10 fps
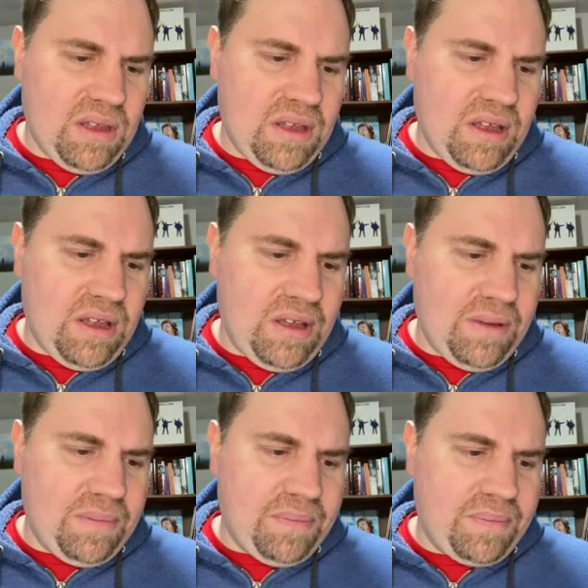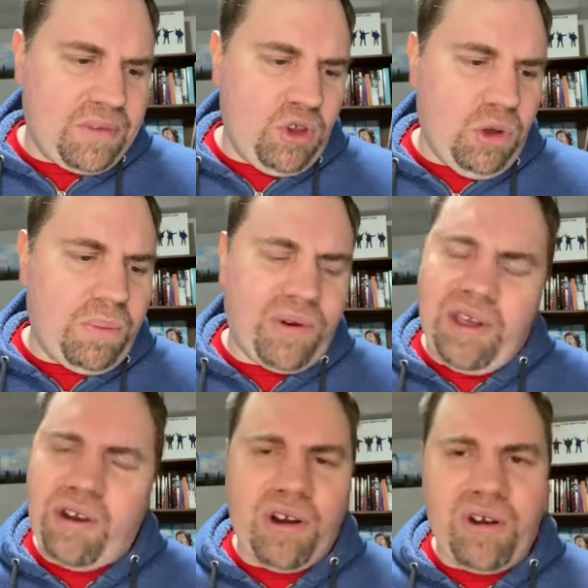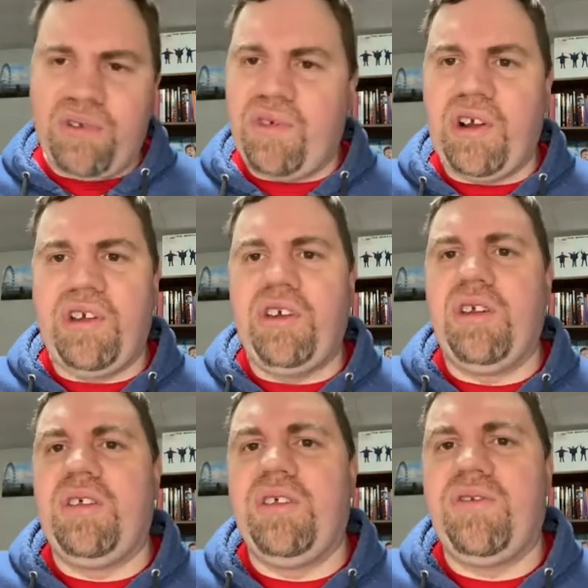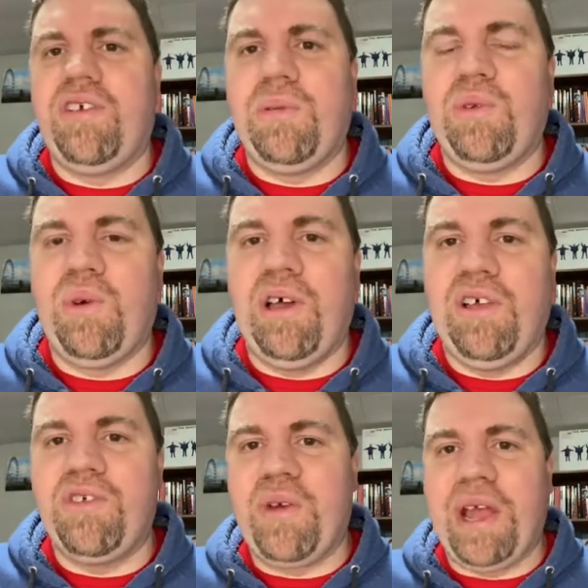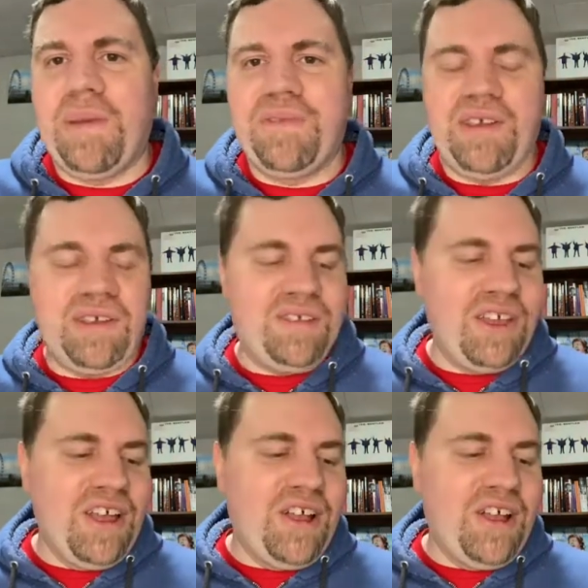Yul Brynner is very good in this film as well as Ramses.